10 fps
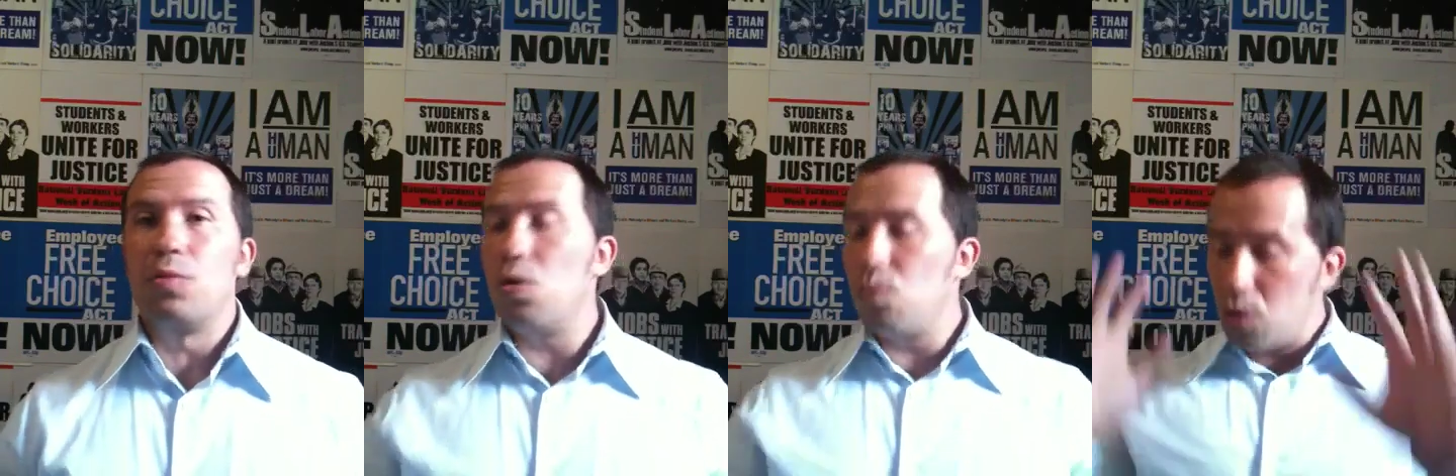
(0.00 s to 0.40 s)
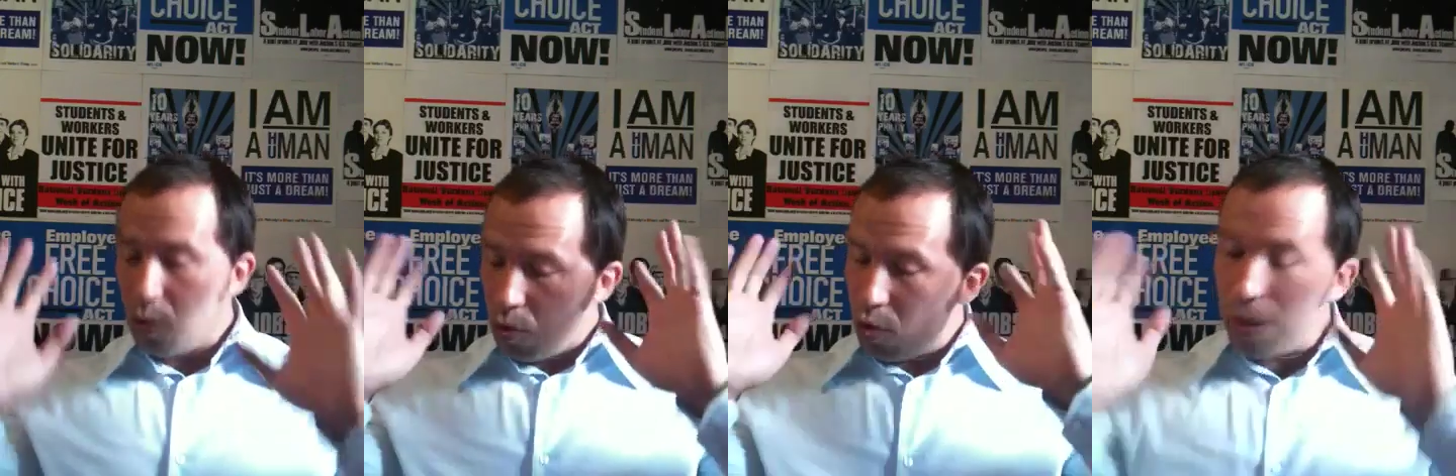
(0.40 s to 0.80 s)

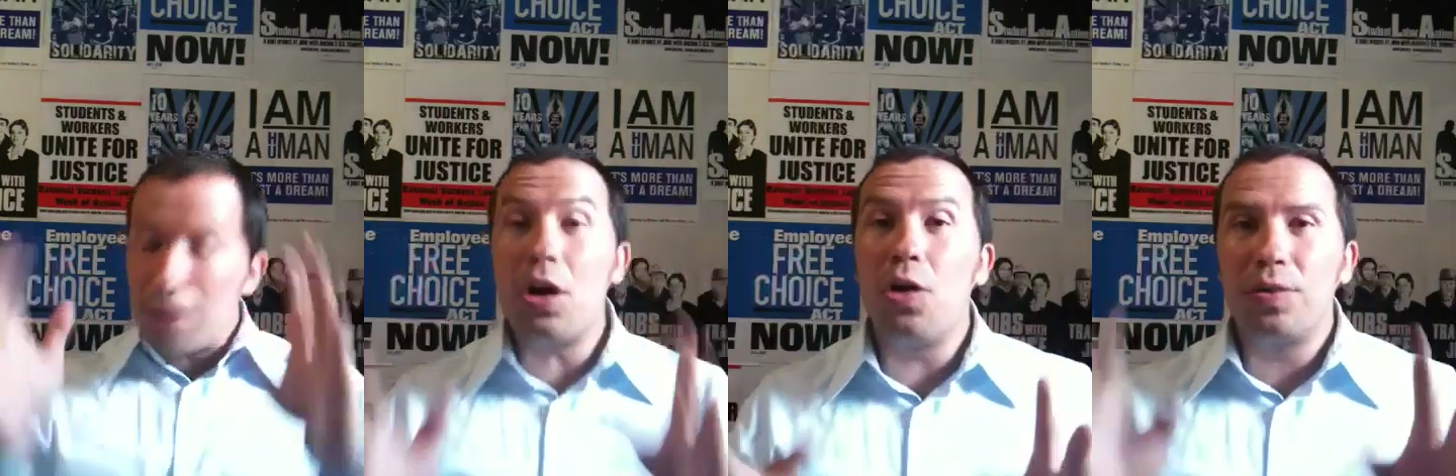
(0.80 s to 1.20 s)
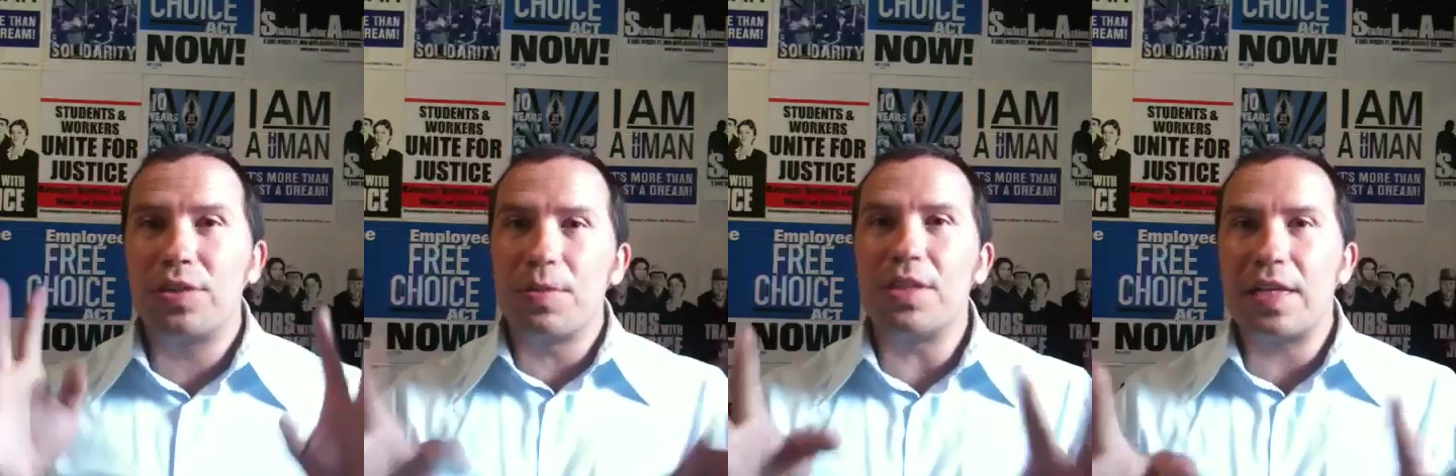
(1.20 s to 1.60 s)
Whoa, I know
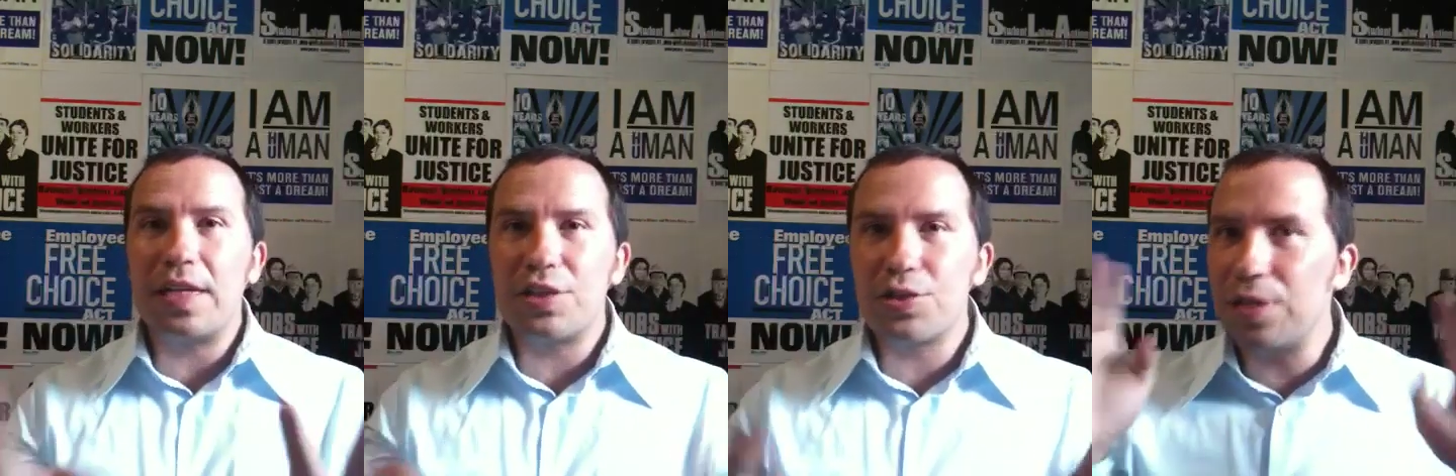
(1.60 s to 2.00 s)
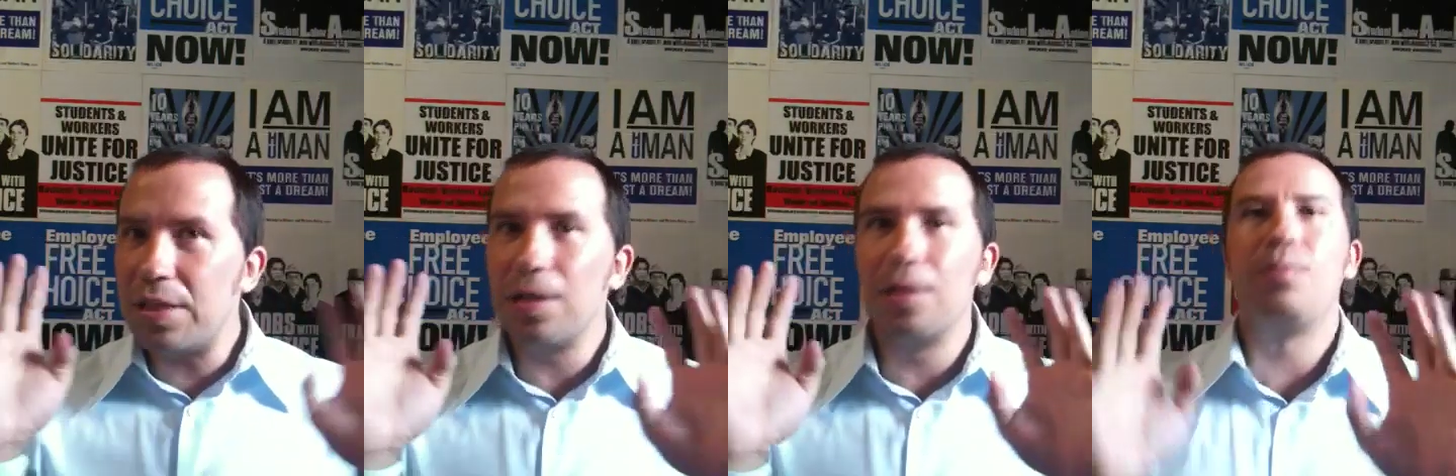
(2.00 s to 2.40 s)
it smells like history,